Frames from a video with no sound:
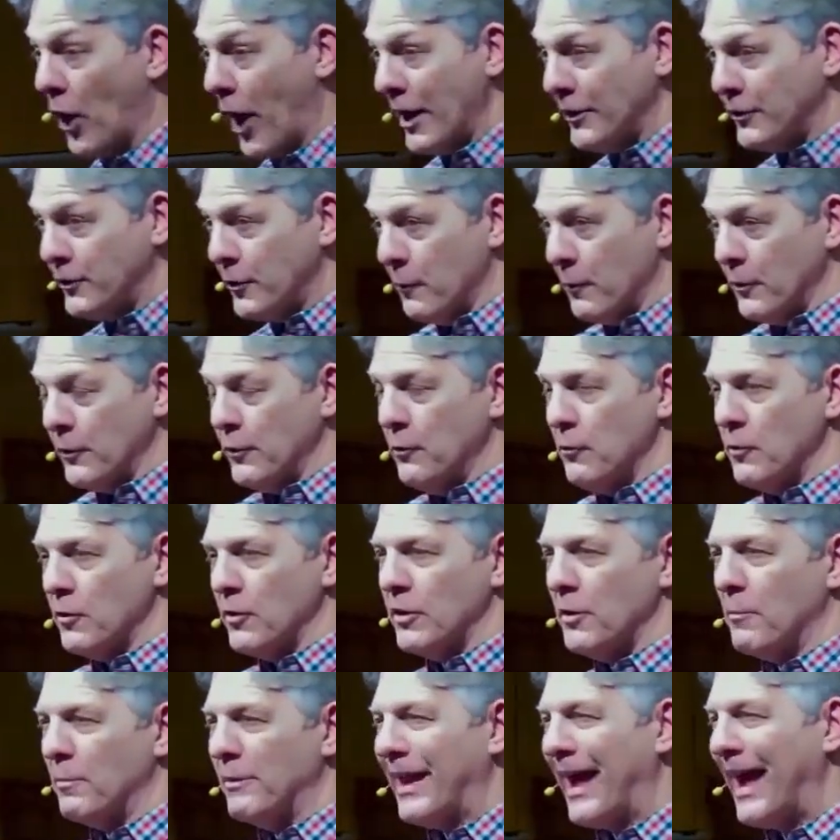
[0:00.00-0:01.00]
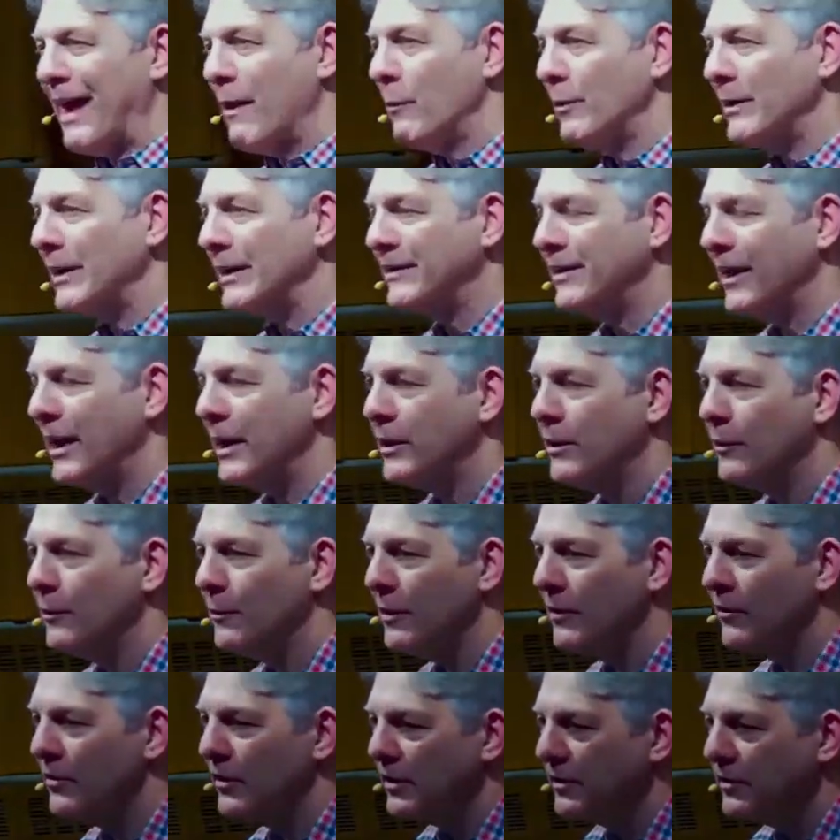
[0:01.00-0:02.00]
You thought you were doing good, but I want to
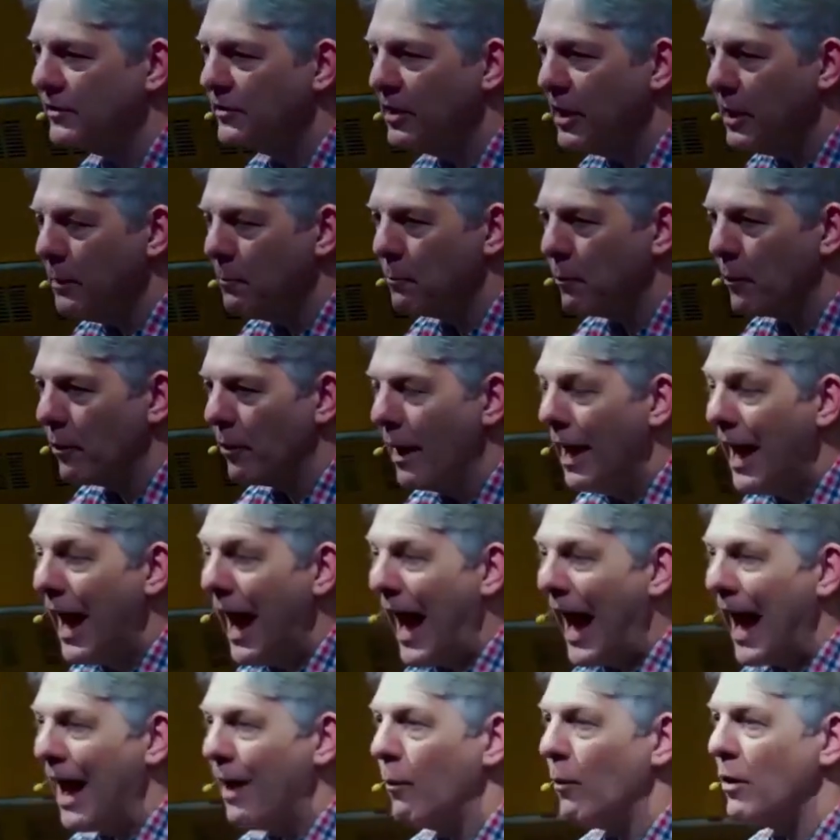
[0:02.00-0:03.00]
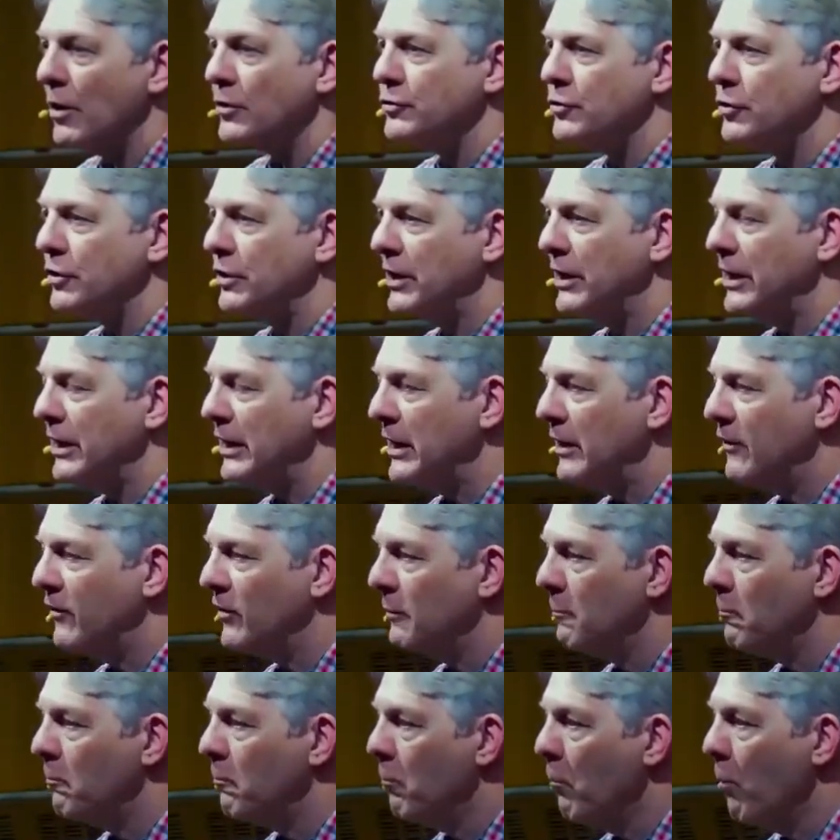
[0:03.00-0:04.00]
take you even deeper. I want you to
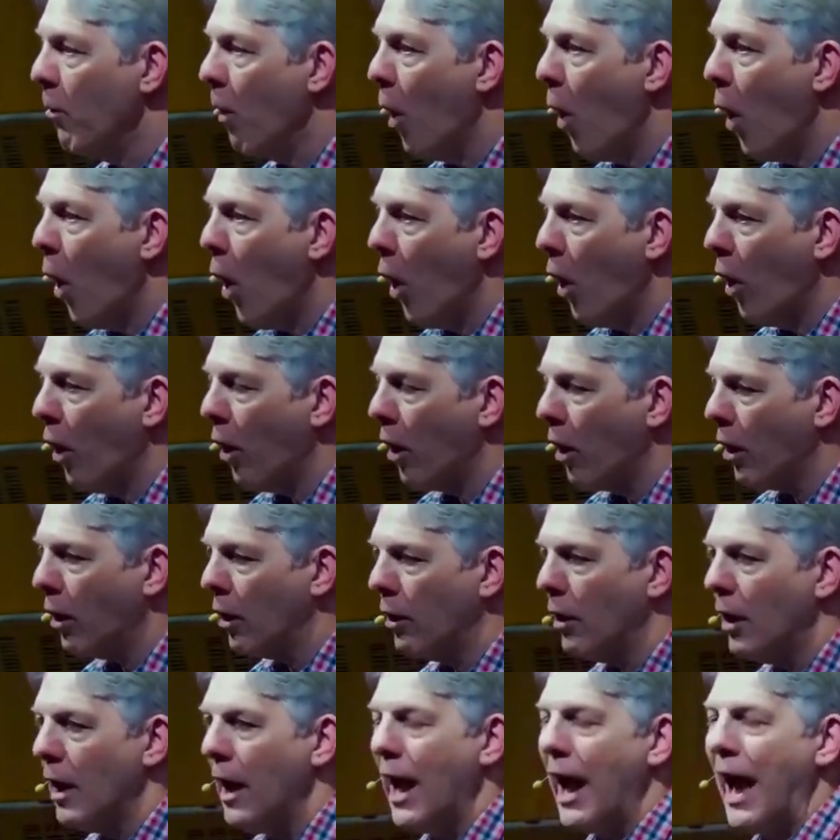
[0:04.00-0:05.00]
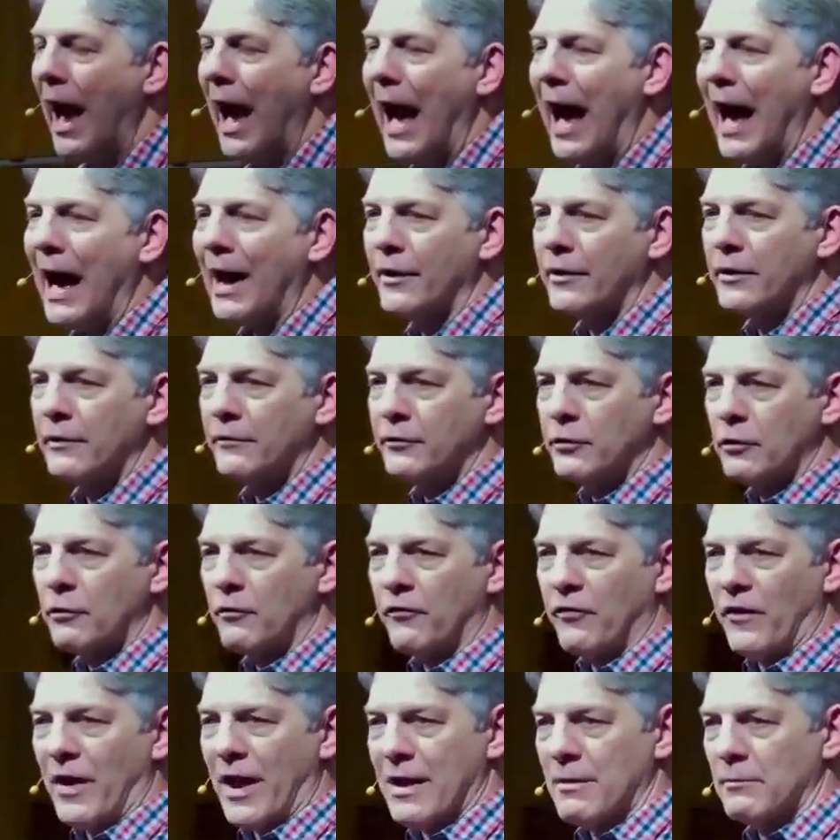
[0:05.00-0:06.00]
get even more
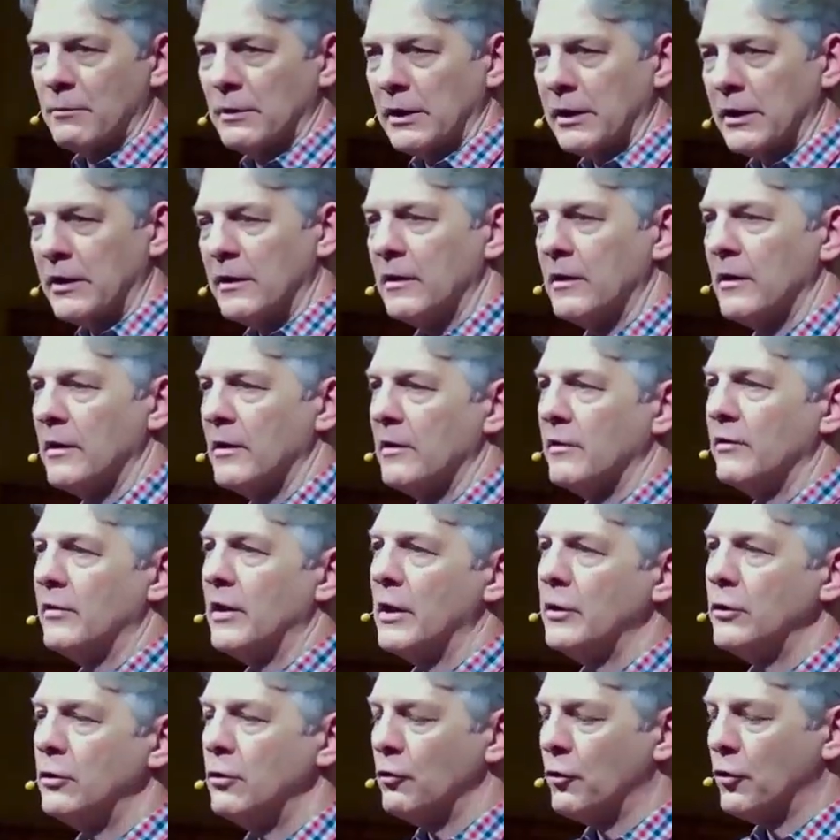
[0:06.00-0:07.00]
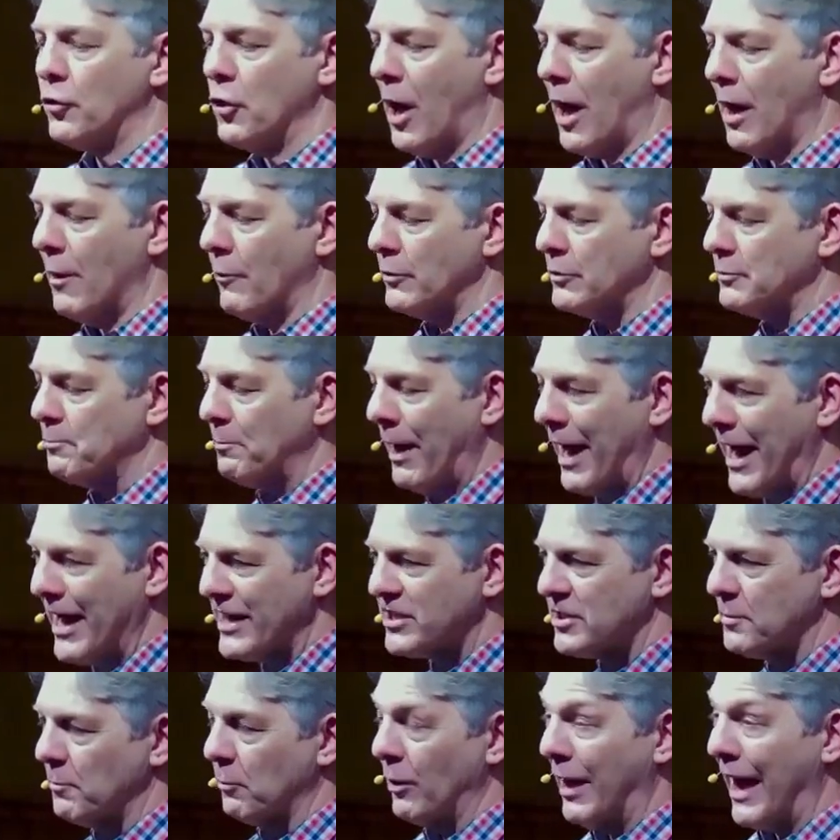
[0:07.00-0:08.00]
out of your family than you thought
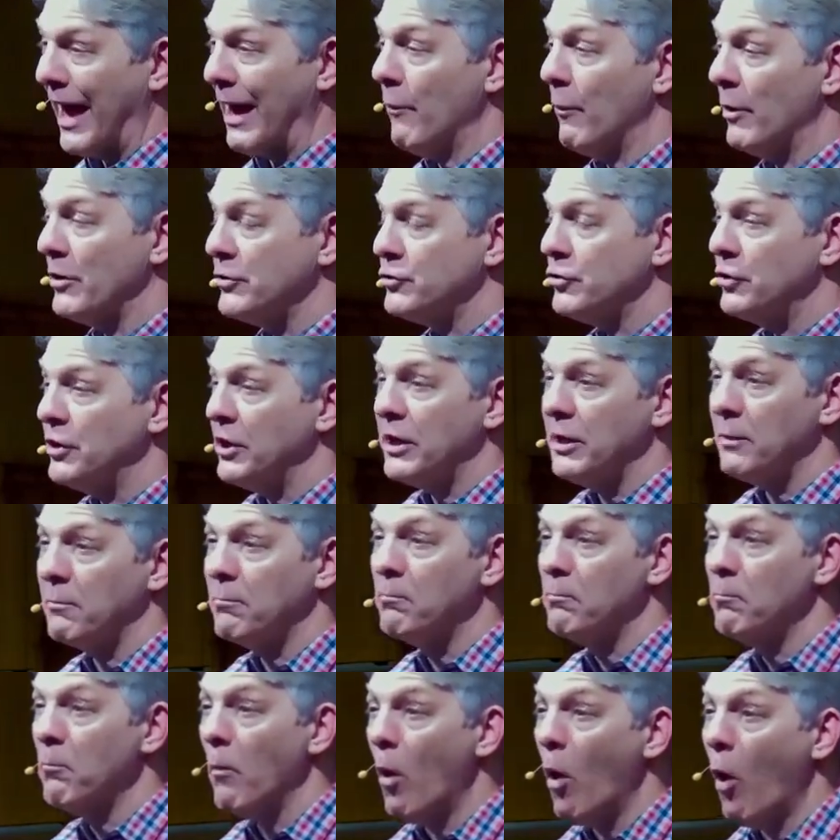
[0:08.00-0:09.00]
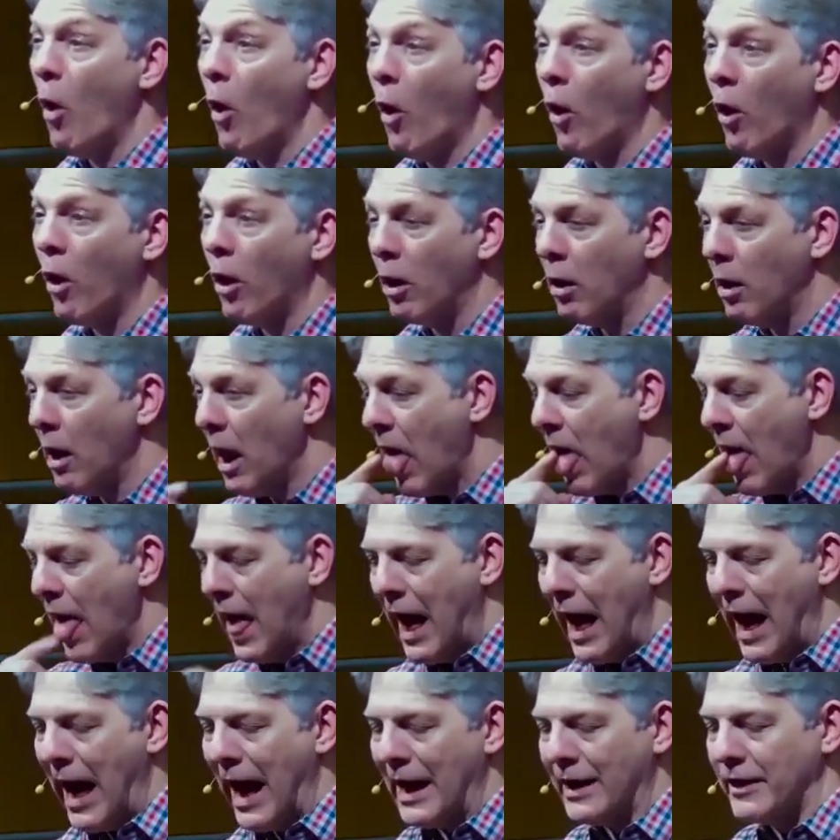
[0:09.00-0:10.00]
was possible. I want you to get
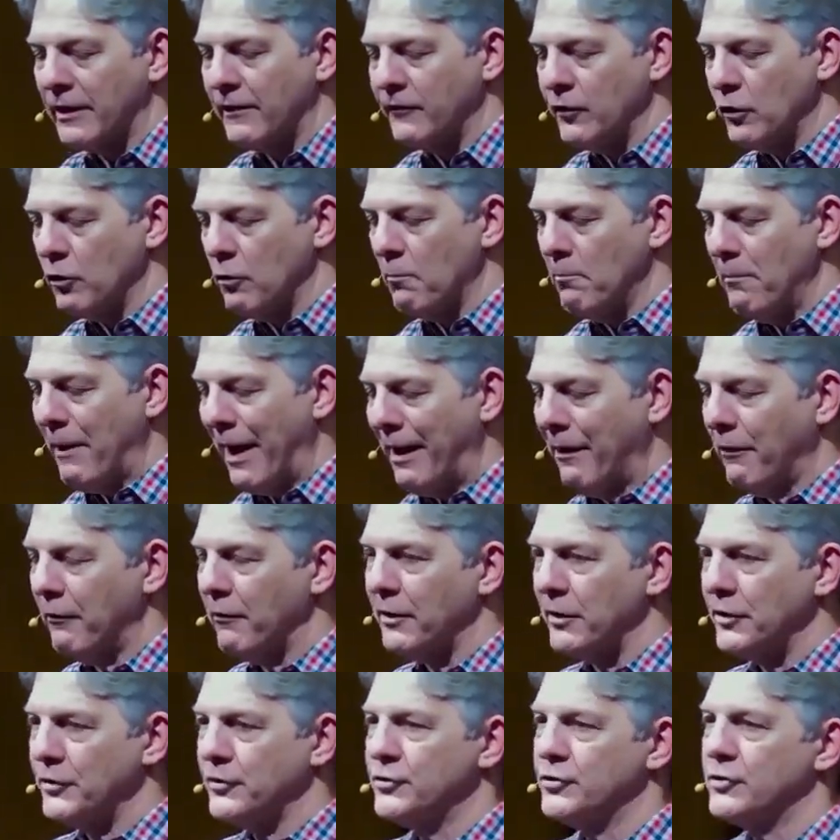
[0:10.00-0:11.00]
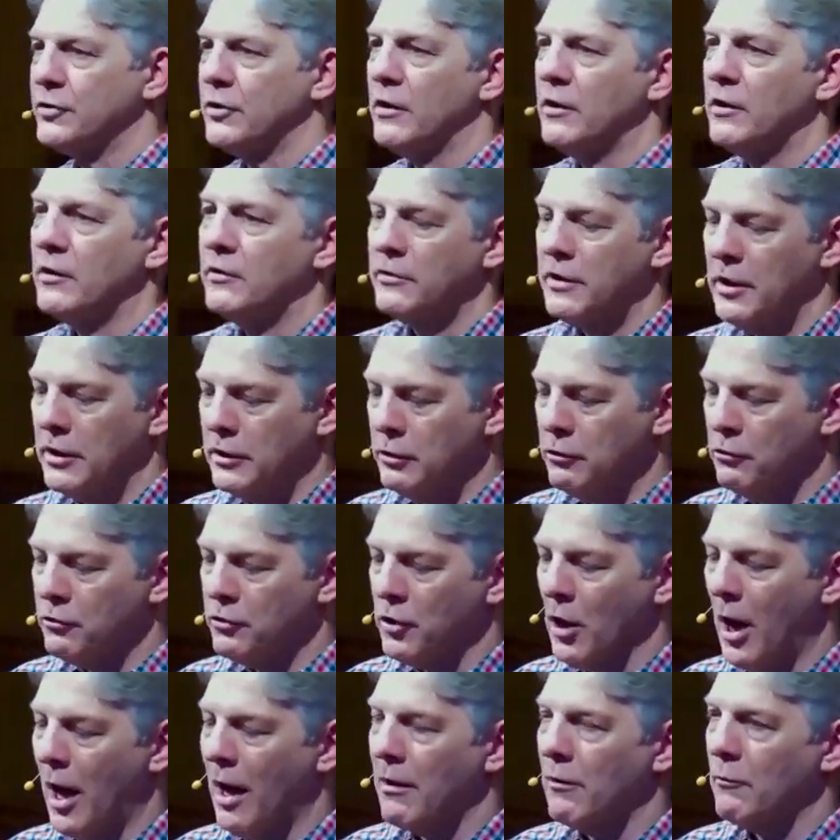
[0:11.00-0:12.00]
more out of your marriage
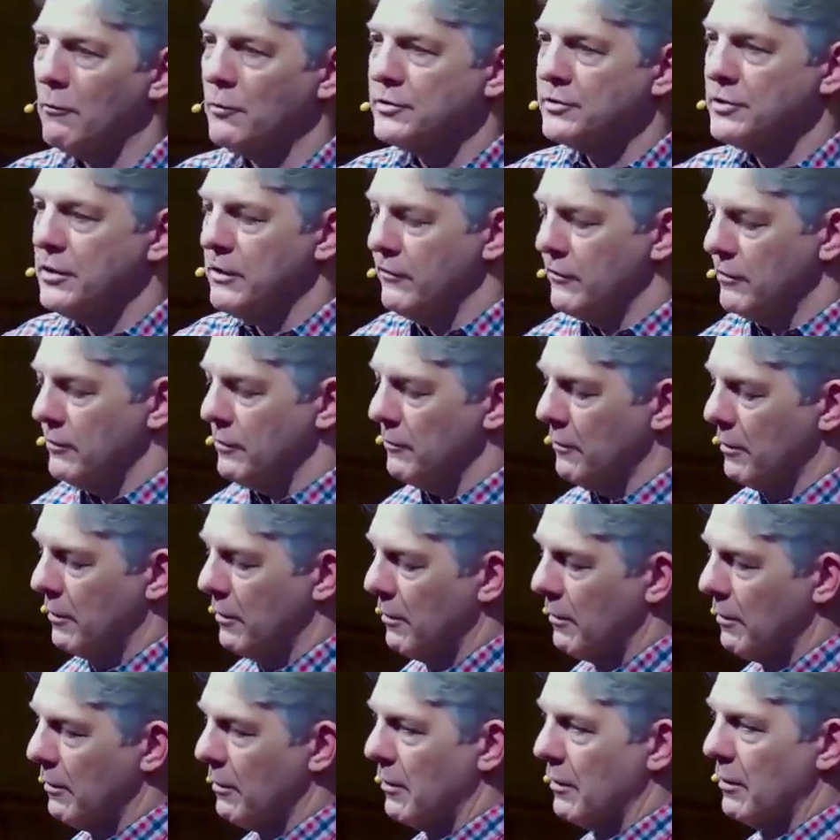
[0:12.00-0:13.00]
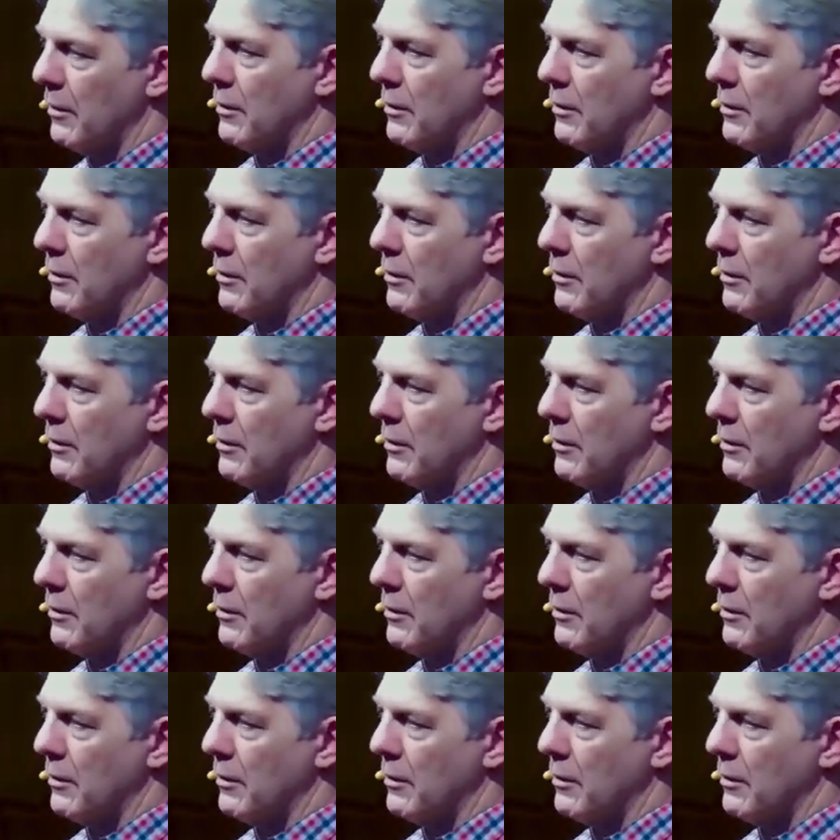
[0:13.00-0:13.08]
than you thought was even